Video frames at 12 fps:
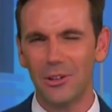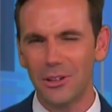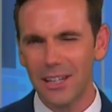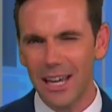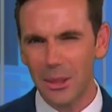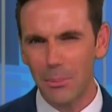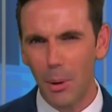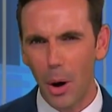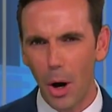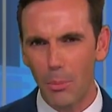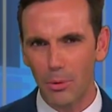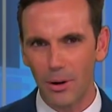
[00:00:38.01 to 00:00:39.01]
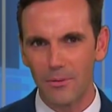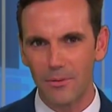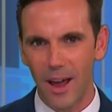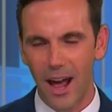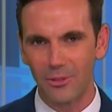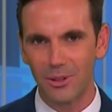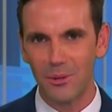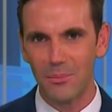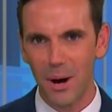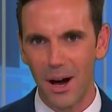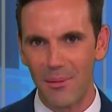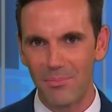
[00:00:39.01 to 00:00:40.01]
looking at the paw print found in the
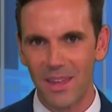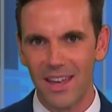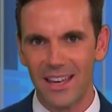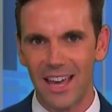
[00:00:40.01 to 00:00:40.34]
mud